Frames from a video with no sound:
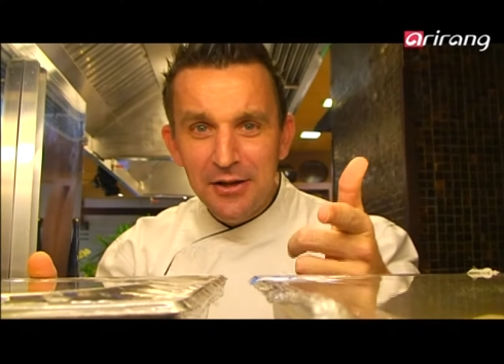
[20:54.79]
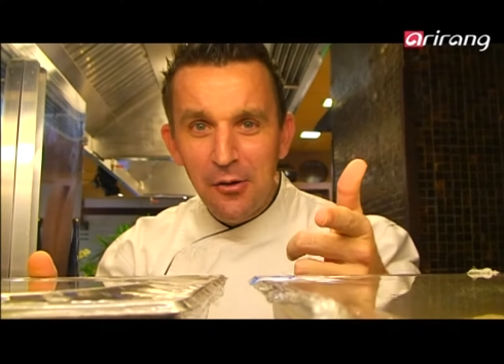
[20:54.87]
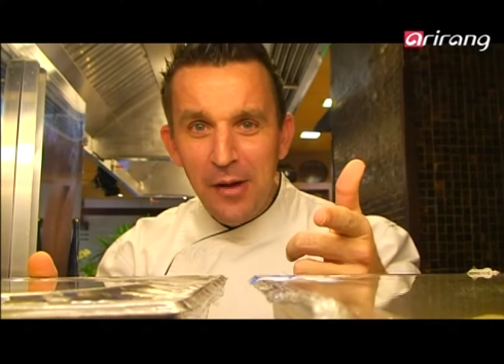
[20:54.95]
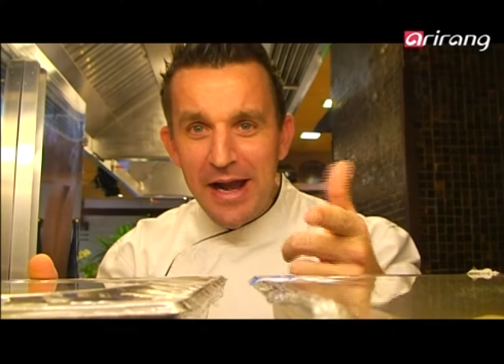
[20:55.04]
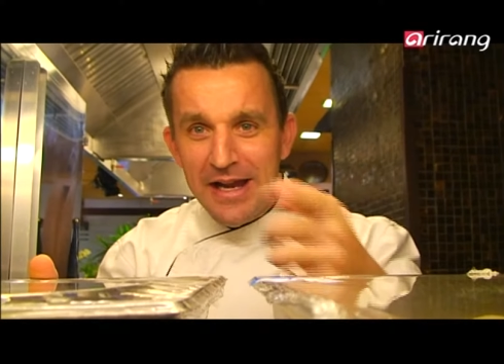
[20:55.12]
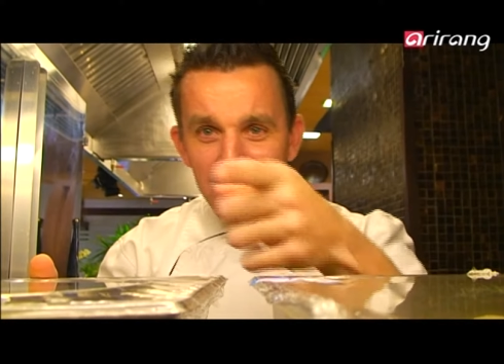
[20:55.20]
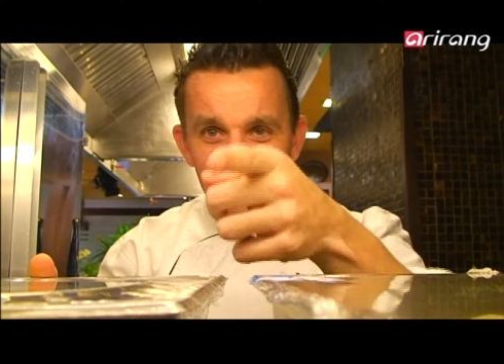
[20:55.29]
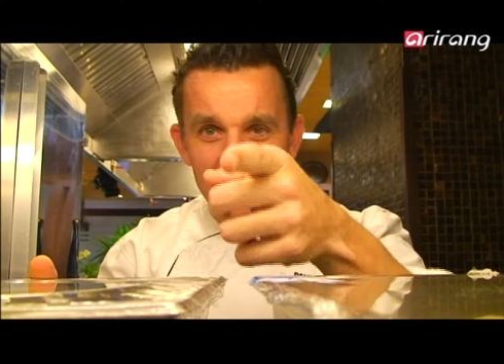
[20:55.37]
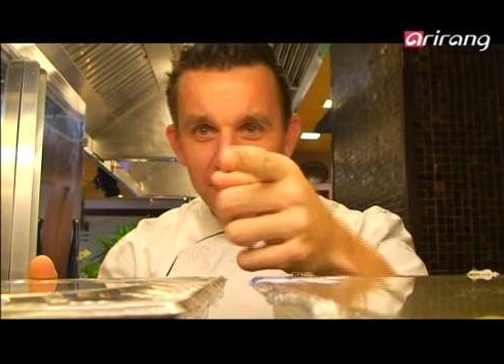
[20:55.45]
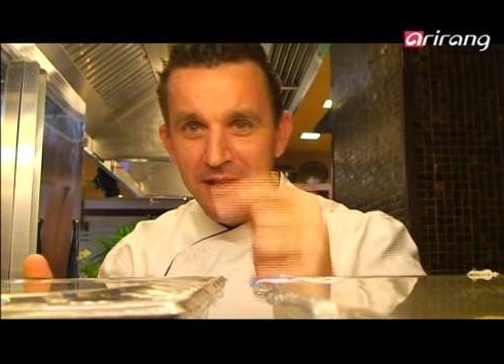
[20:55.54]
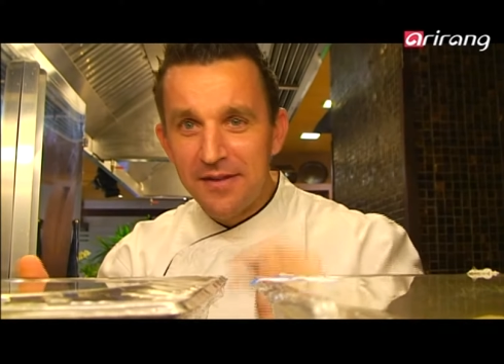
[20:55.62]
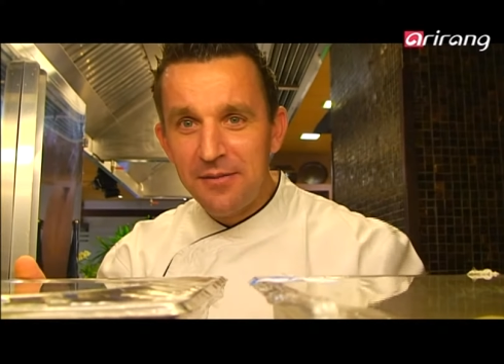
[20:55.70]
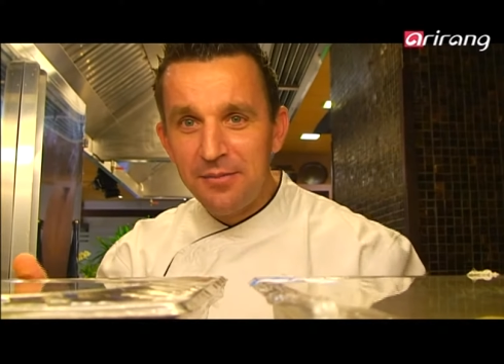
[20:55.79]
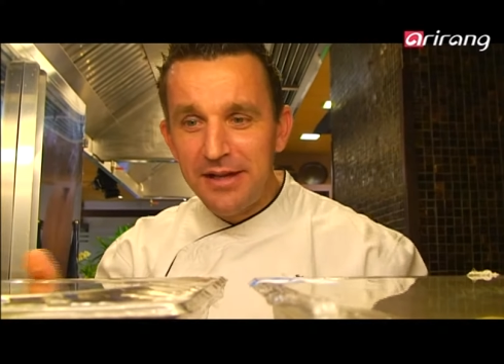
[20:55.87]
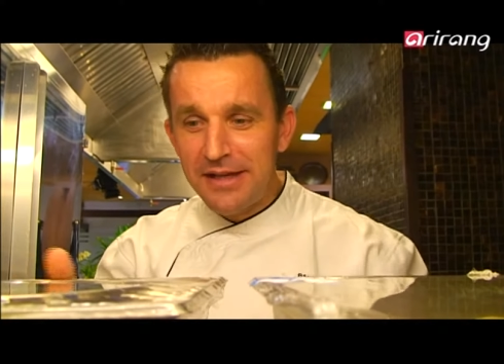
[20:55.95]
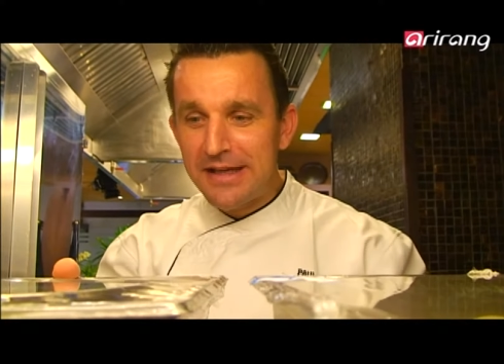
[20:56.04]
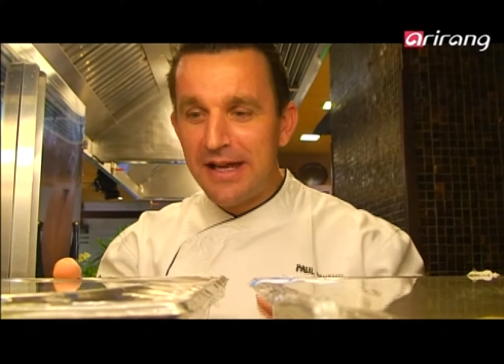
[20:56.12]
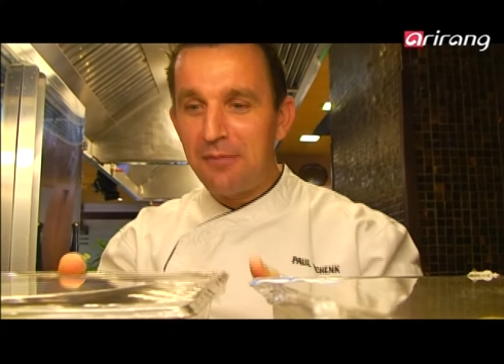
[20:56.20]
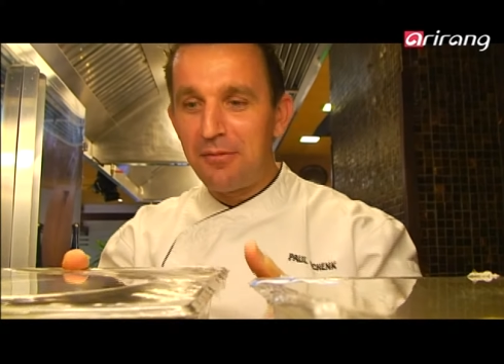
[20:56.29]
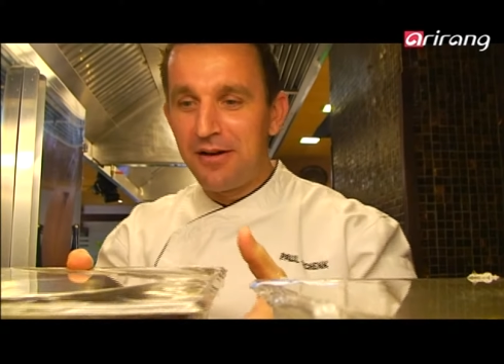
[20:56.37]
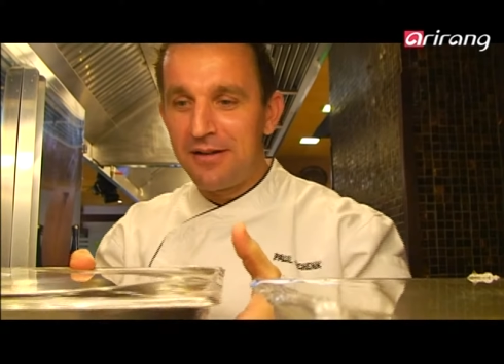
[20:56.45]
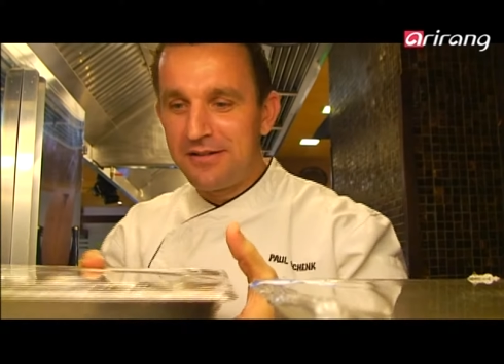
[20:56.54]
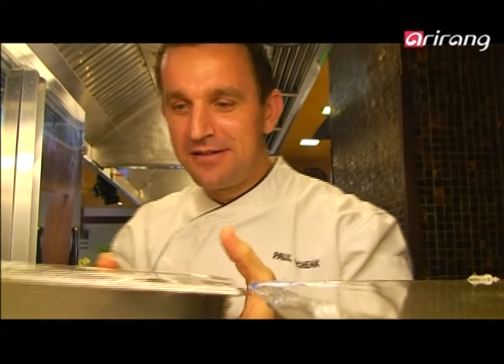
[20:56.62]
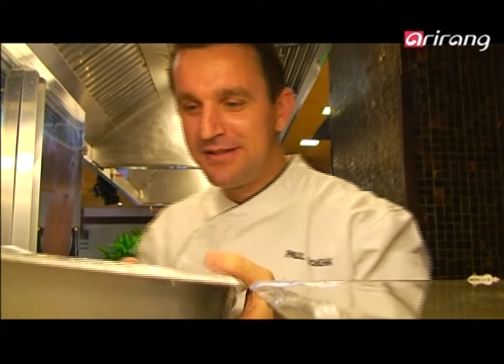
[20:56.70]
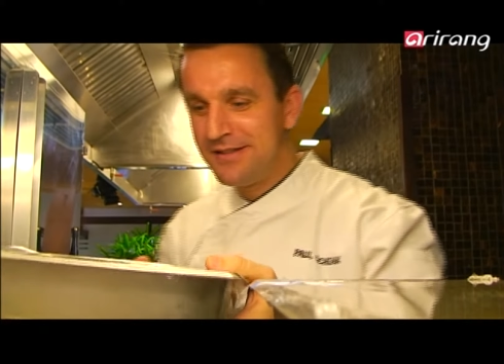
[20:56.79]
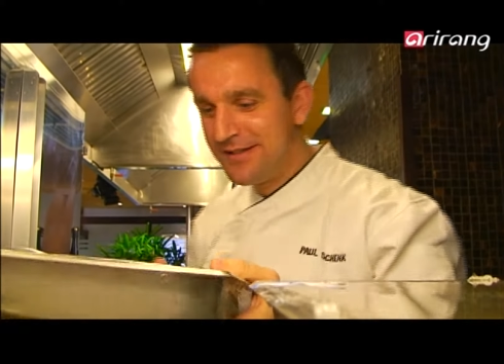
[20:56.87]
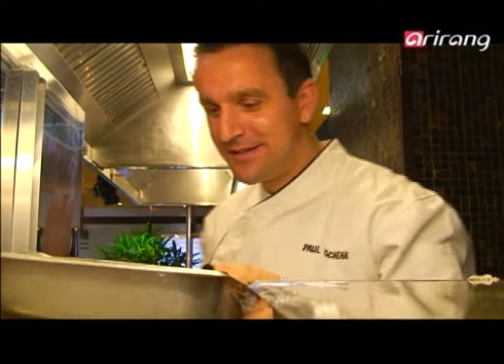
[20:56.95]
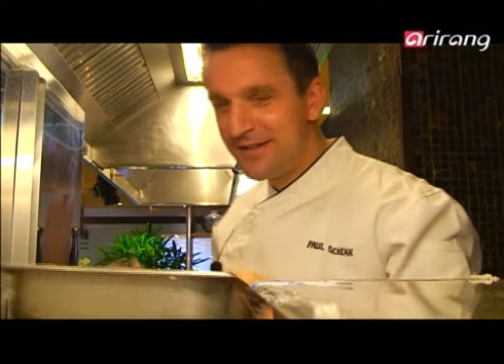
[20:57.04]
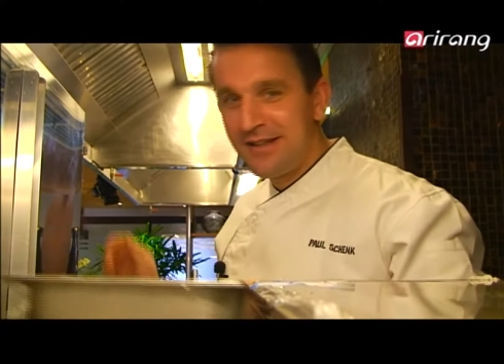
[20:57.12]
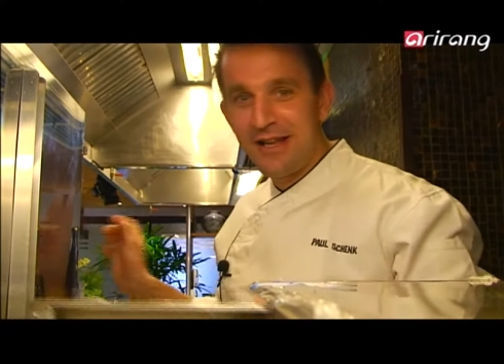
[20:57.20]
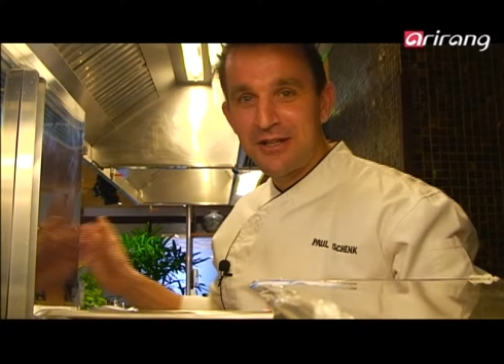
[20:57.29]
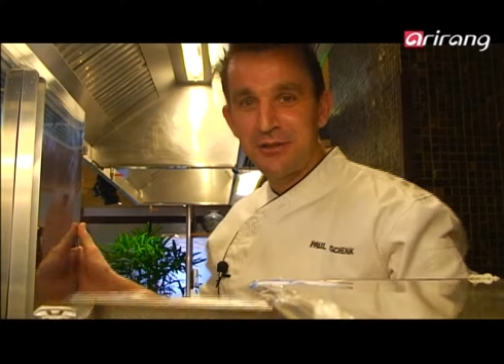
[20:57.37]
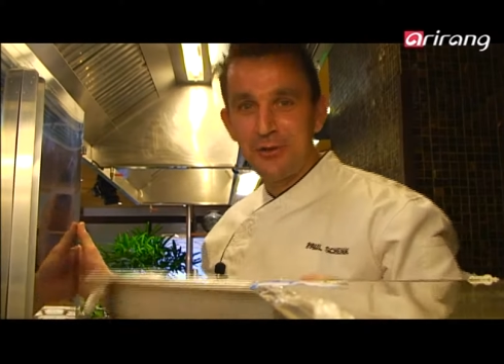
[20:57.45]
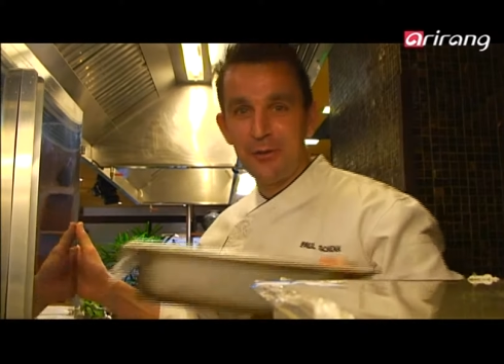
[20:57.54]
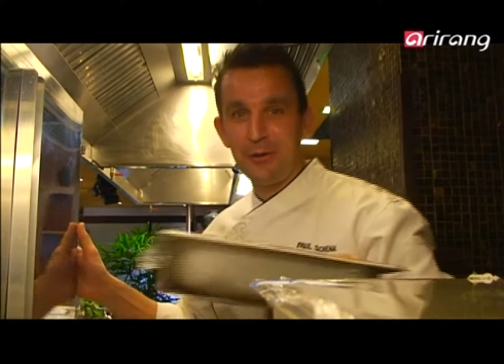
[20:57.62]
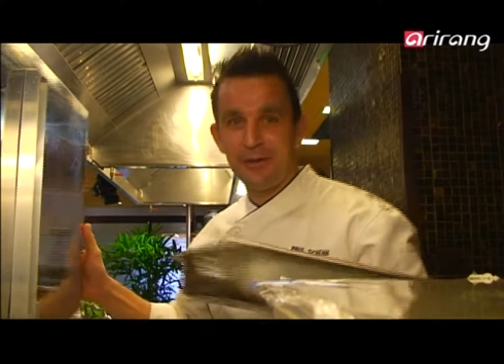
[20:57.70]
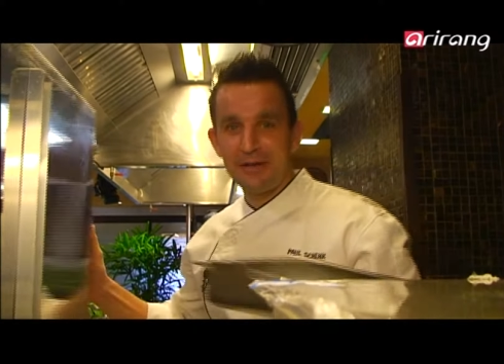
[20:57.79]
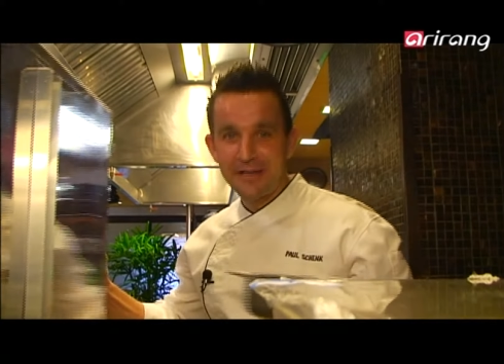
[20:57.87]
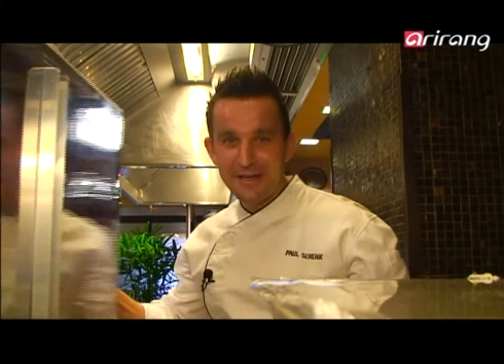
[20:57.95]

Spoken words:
go anywhere without there being a camera. That's cool.